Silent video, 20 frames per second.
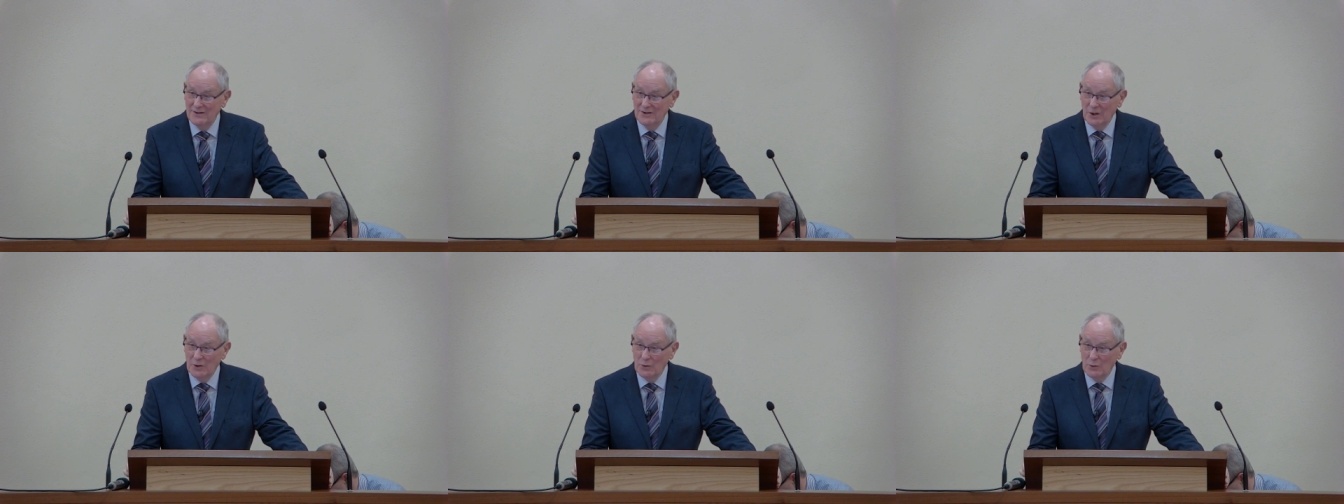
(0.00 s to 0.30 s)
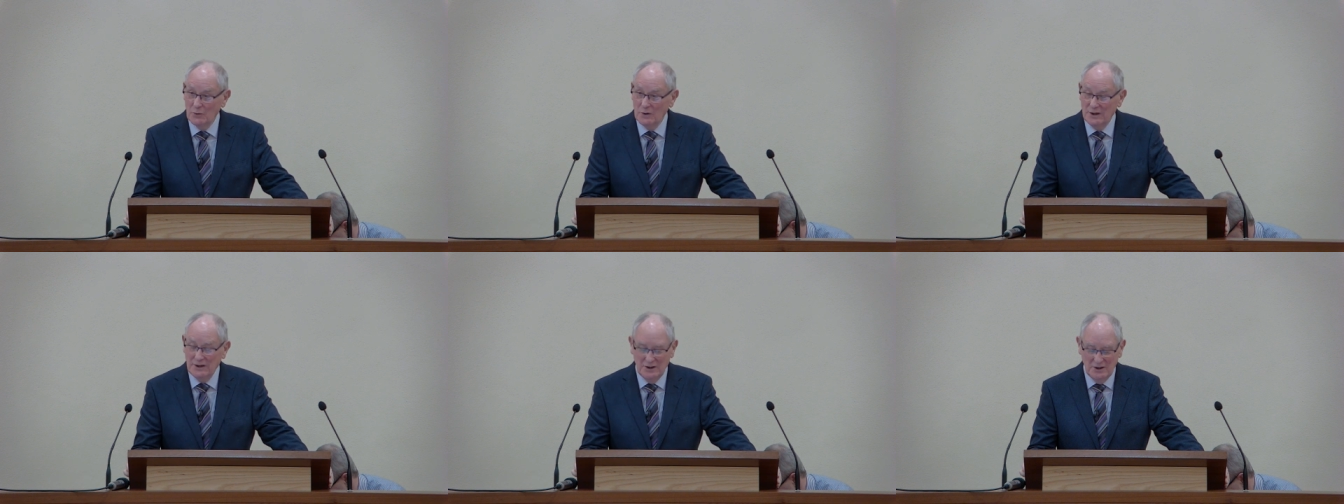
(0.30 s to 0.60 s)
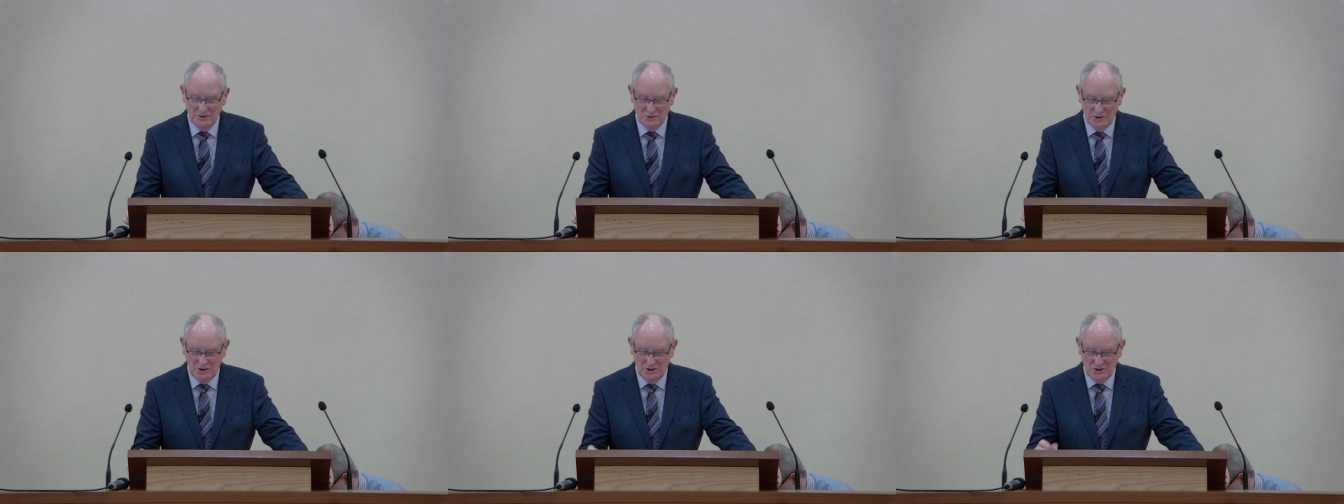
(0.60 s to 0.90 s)
Not only
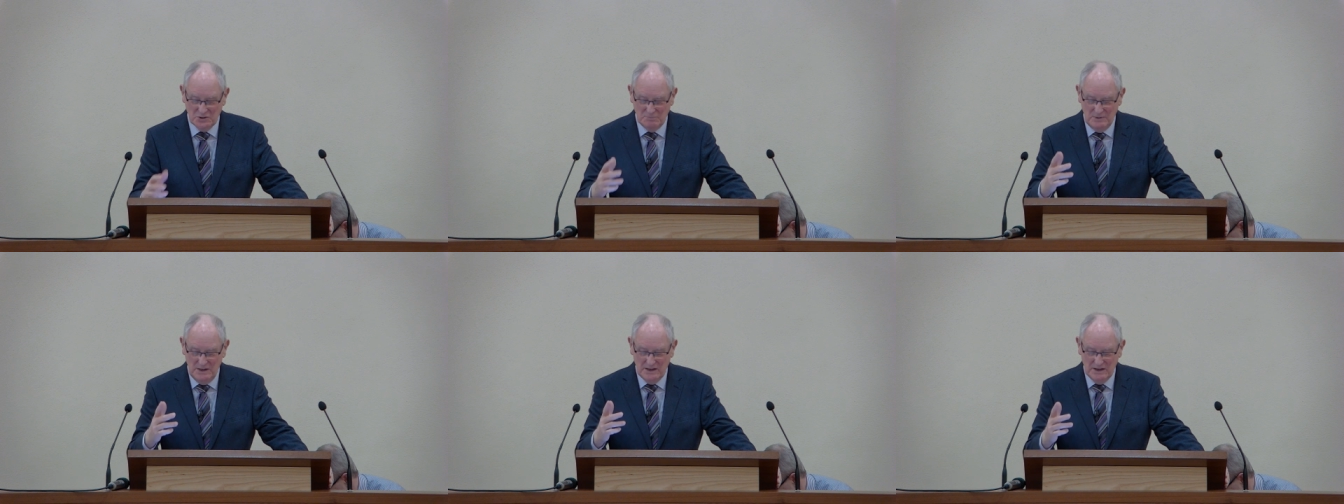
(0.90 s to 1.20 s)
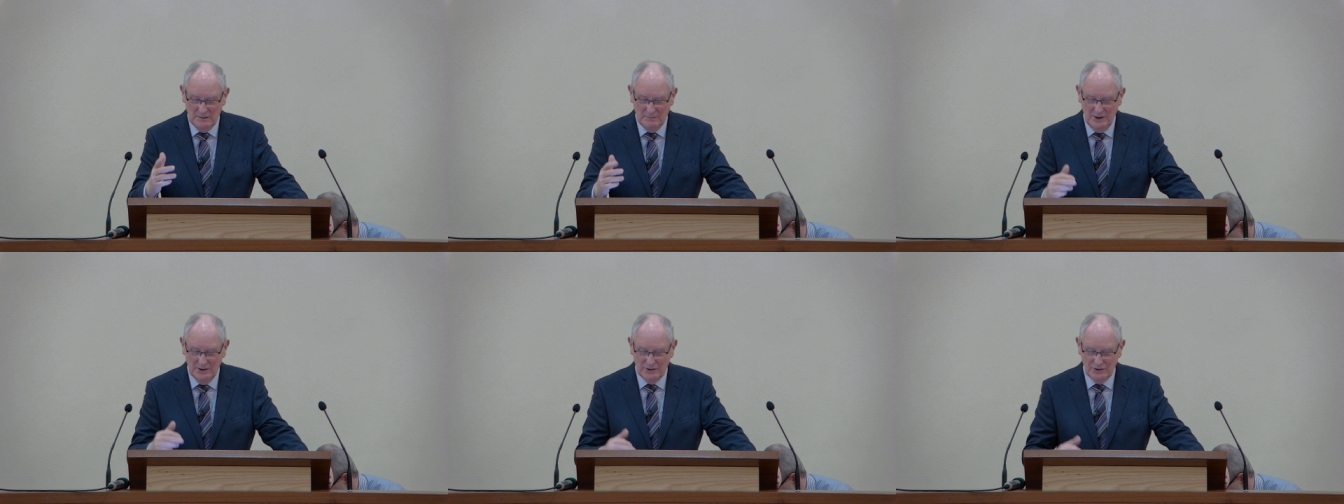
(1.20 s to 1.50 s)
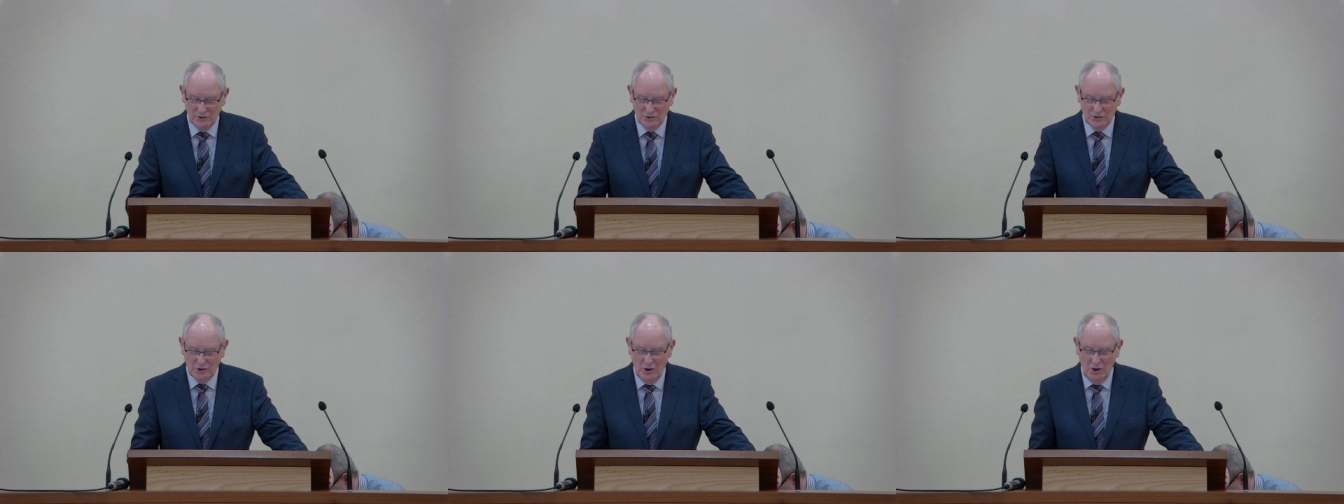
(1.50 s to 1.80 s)
does it speak
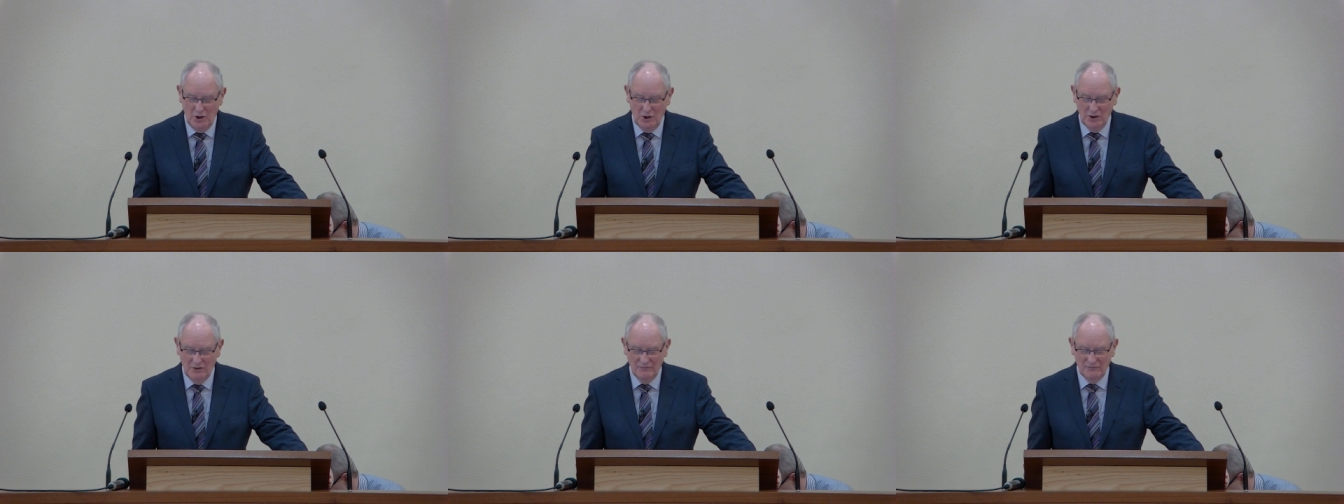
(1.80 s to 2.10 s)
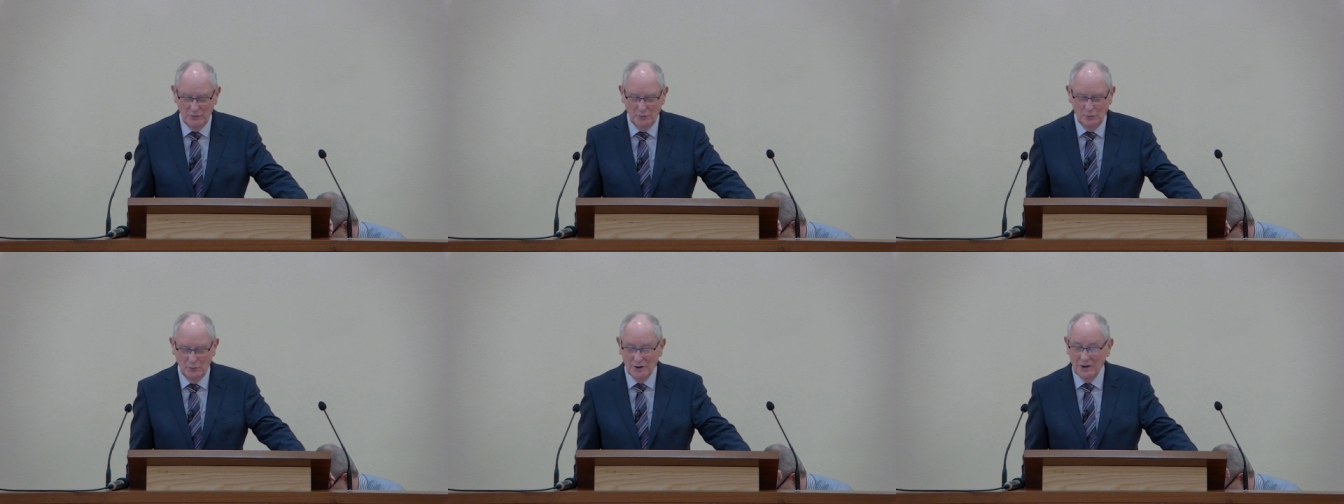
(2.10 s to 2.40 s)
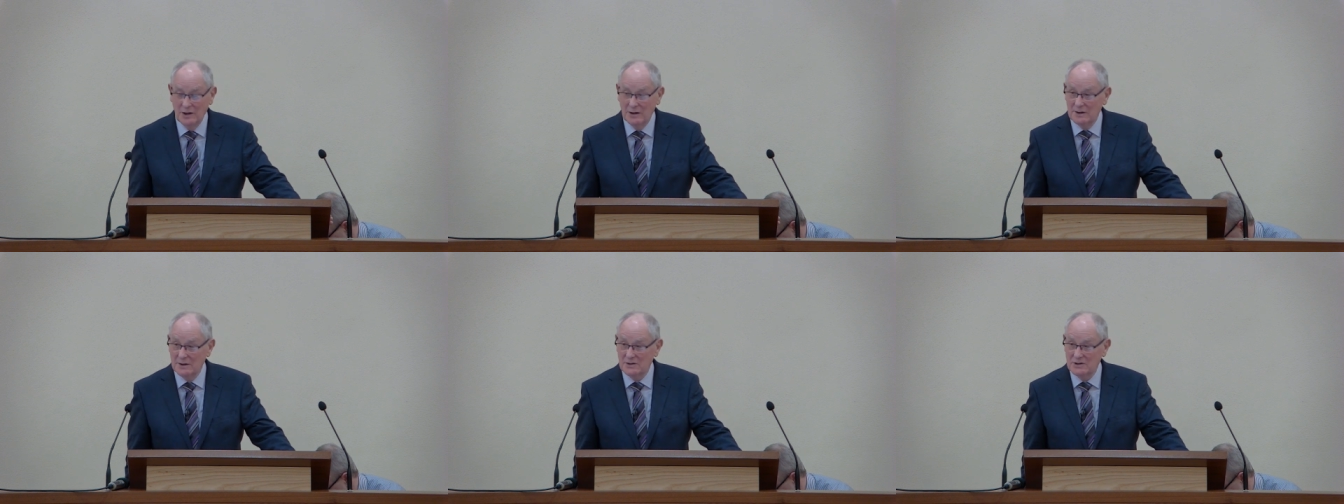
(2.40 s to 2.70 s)
about the call of the
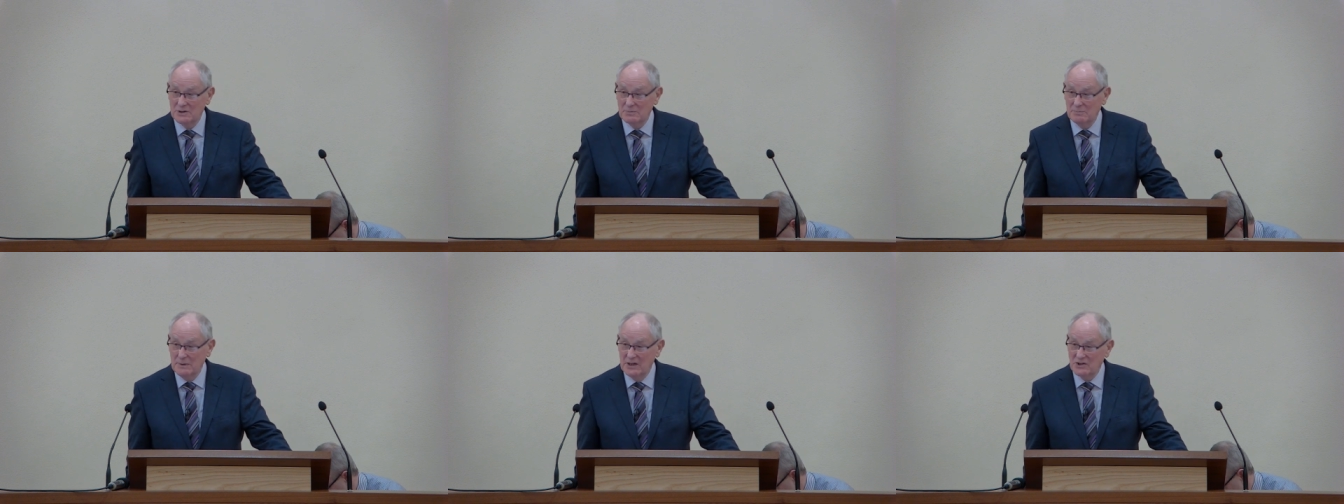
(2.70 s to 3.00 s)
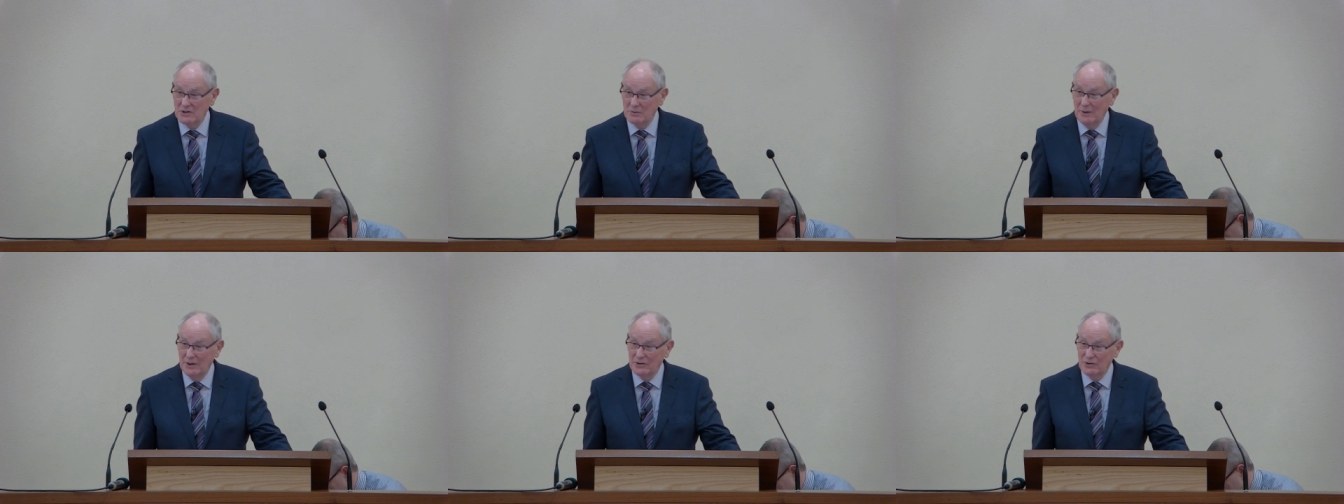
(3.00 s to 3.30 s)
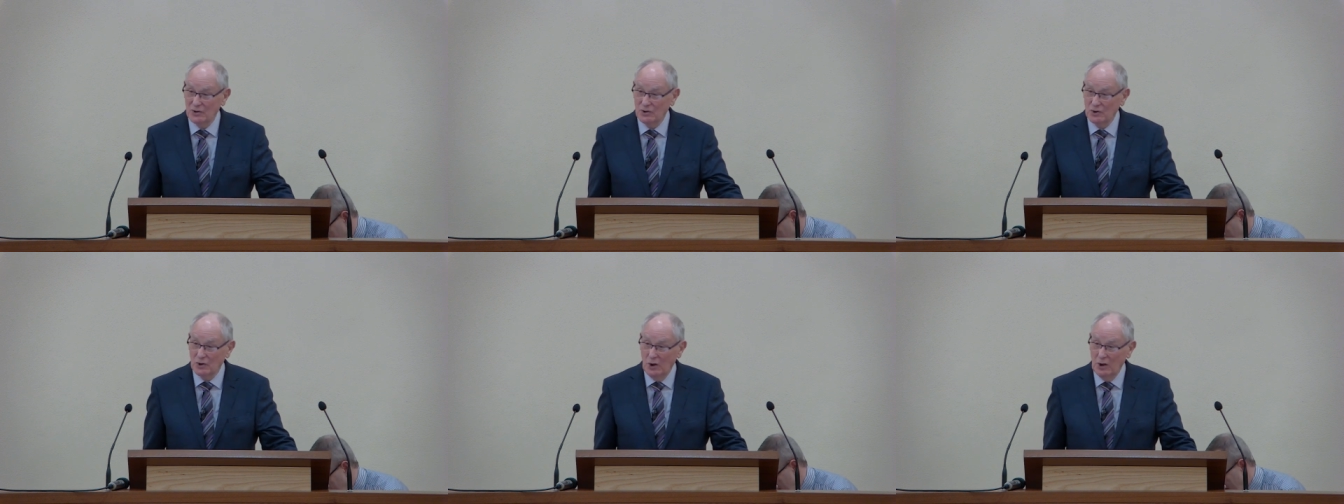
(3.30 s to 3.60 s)
world, it speaks
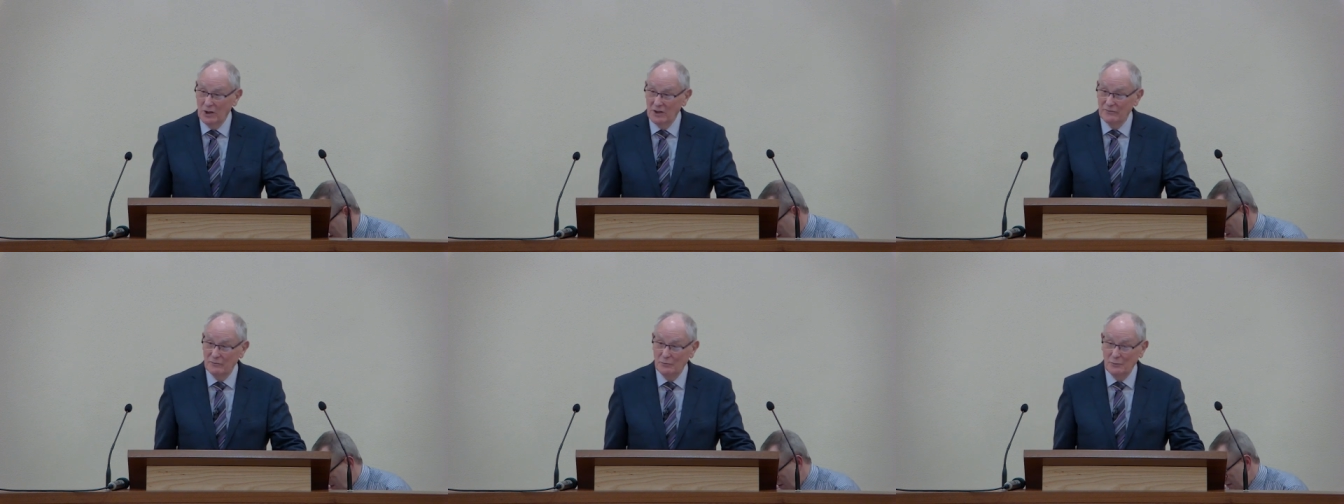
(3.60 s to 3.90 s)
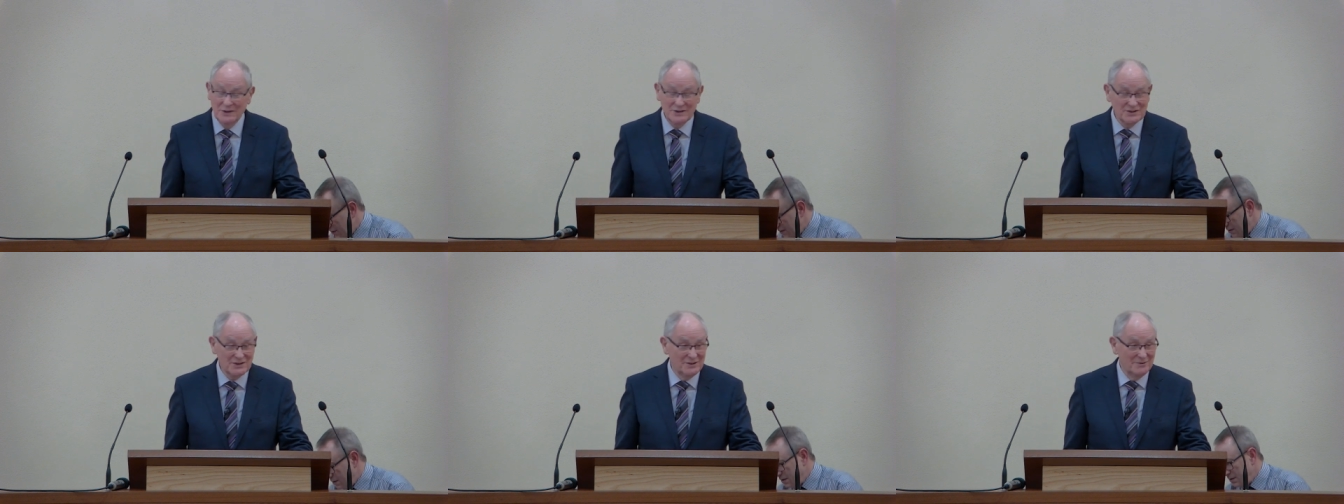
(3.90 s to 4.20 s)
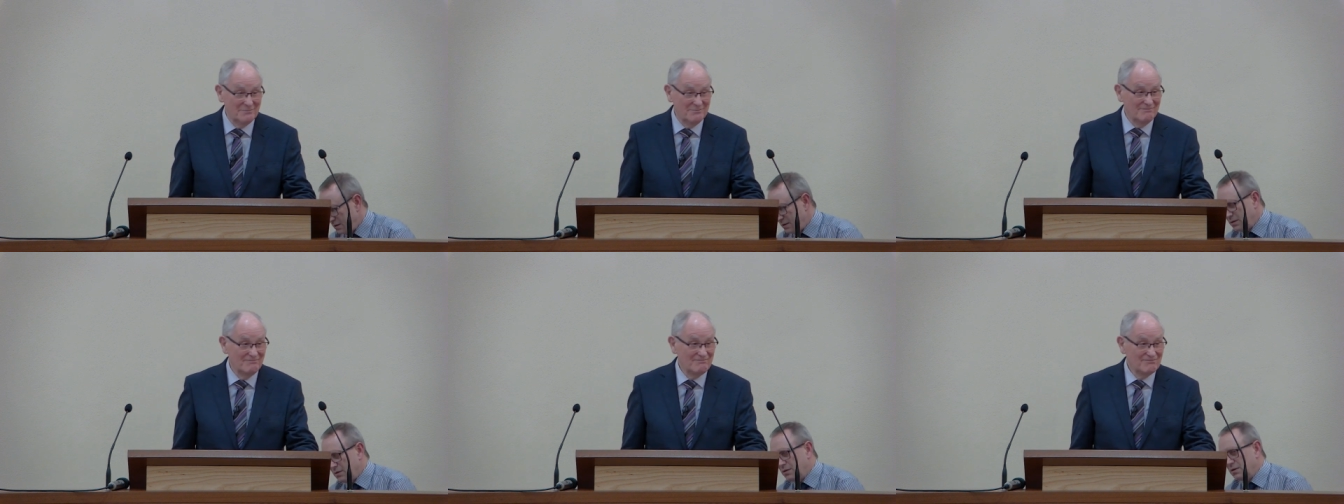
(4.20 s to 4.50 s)
about the call of
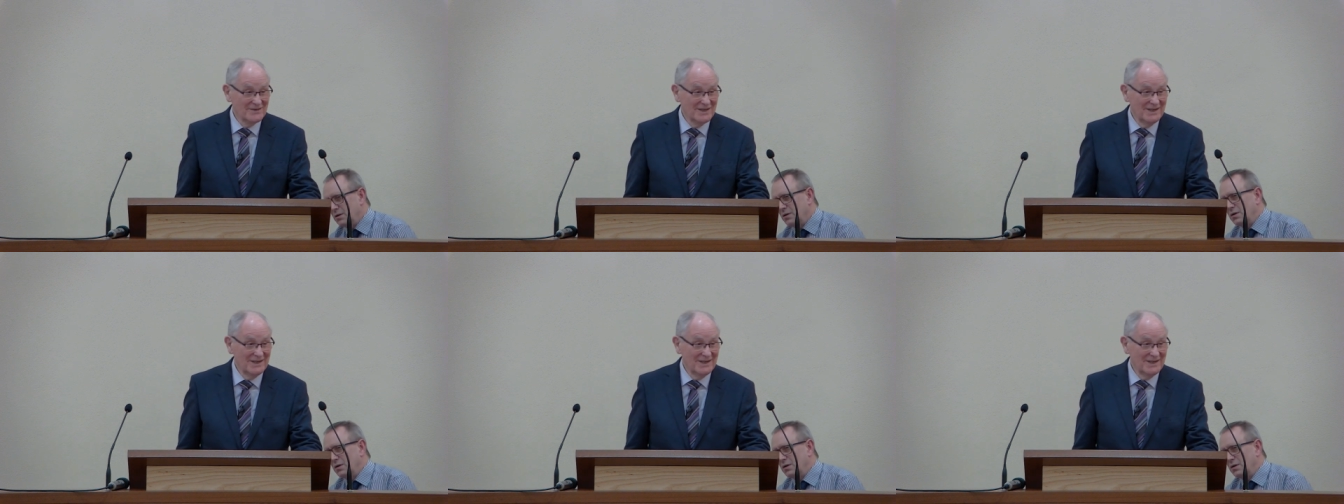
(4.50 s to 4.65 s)
wisdom.